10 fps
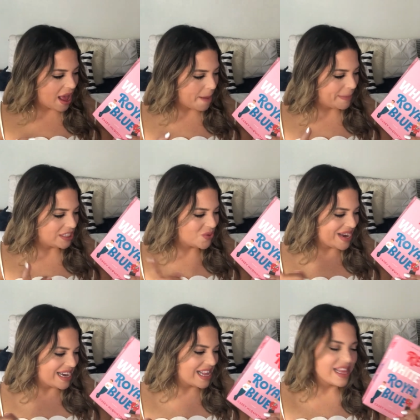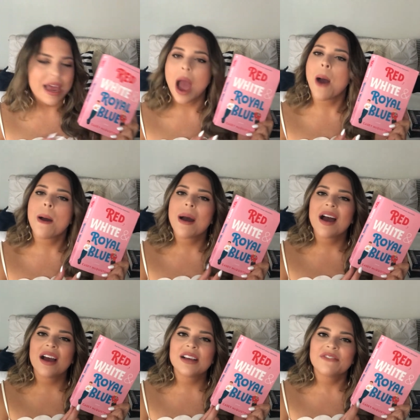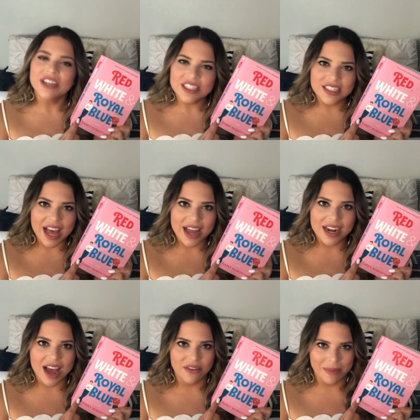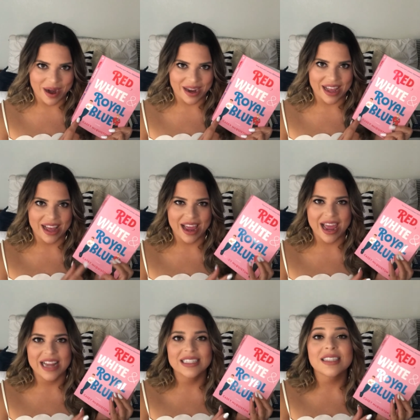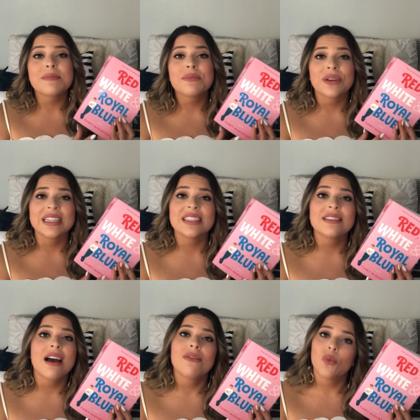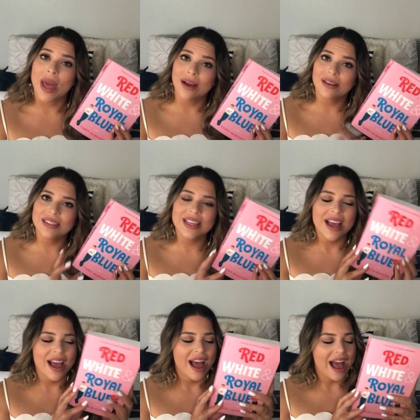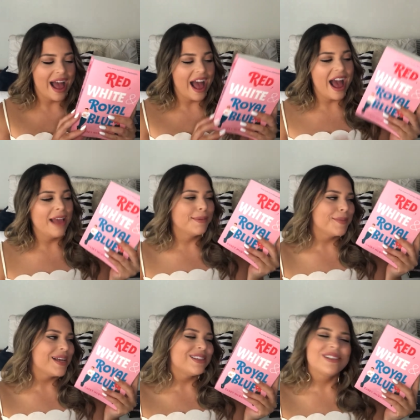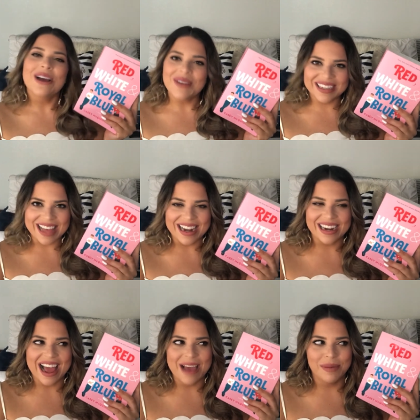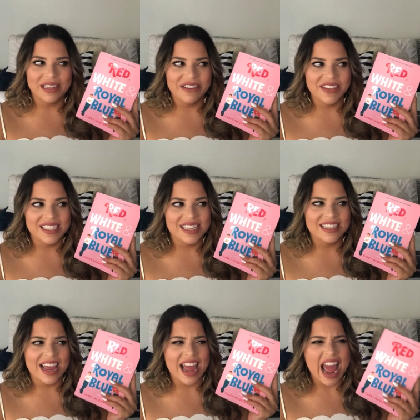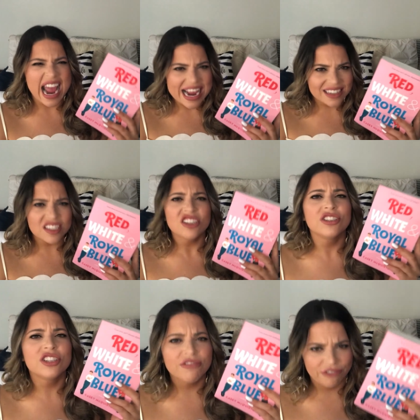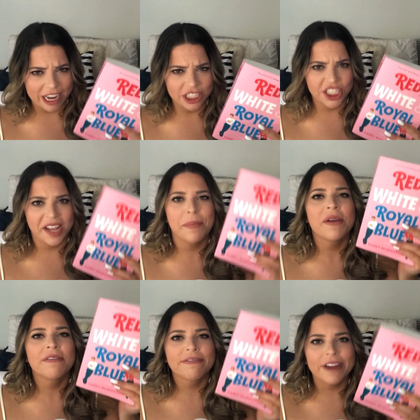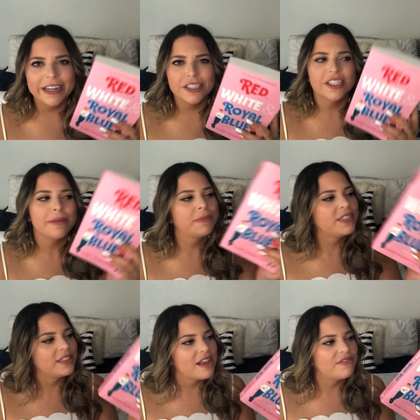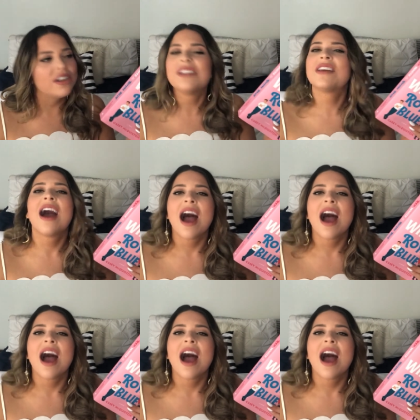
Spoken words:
between the first son of America and the Prince of Wales. I'm so excited. I believe this is a hate to friendship, friendship to lovers